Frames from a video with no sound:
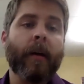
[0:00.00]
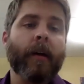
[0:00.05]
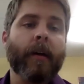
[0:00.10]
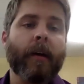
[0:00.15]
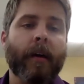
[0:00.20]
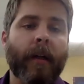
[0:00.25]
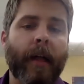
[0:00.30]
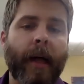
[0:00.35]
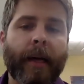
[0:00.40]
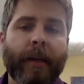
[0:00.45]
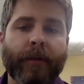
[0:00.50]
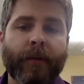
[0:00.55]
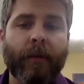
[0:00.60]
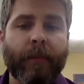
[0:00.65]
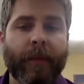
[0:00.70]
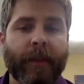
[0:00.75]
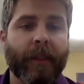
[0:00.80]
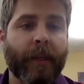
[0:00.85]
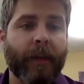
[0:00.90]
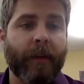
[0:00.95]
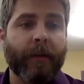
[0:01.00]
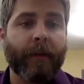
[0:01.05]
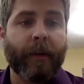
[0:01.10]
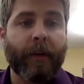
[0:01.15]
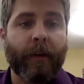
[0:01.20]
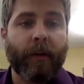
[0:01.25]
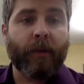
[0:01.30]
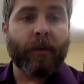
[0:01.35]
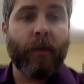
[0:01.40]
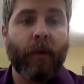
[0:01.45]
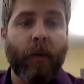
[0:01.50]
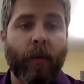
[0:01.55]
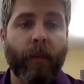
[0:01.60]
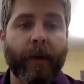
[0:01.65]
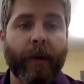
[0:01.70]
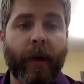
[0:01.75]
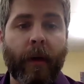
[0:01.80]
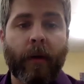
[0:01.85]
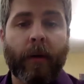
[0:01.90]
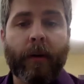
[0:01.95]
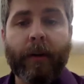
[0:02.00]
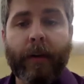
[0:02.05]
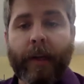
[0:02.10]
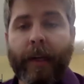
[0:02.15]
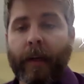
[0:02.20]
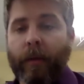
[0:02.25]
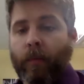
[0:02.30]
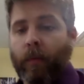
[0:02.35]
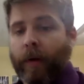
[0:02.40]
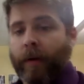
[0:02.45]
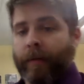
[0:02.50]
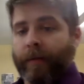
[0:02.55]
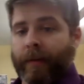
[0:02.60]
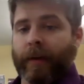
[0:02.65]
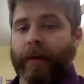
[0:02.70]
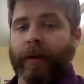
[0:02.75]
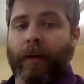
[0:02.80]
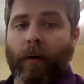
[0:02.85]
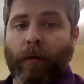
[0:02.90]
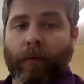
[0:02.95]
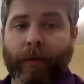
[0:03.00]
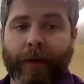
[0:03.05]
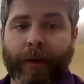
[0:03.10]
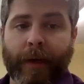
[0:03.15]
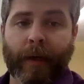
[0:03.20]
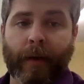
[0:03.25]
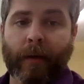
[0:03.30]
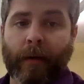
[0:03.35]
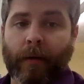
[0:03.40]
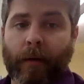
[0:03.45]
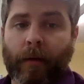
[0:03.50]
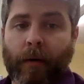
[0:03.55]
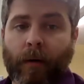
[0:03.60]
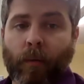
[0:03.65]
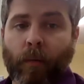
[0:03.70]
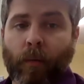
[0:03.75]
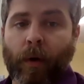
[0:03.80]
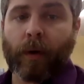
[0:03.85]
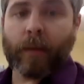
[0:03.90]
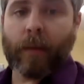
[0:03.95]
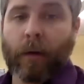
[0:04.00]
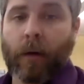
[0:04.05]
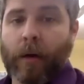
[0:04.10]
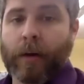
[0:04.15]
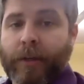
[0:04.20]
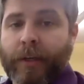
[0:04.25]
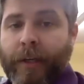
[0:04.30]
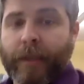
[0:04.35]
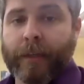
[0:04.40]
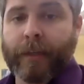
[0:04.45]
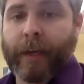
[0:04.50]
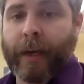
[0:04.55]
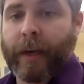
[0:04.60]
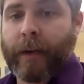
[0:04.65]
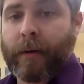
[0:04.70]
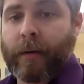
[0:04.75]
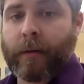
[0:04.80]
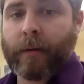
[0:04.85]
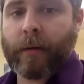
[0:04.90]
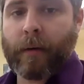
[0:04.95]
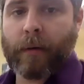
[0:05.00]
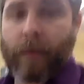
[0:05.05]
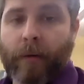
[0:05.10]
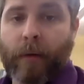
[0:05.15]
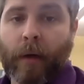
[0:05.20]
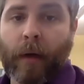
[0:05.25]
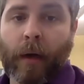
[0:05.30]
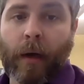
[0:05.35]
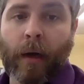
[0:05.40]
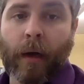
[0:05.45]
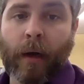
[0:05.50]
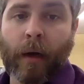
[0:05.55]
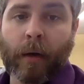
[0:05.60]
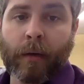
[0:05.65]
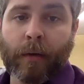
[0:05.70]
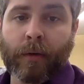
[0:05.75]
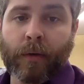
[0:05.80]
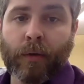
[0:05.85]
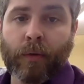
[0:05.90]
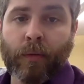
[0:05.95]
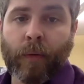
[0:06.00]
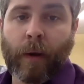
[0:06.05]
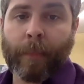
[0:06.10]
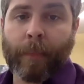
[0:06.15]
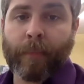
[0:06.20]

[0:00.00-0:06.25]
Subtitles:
Classroom materials. We are going to need everything over here. 1 large container to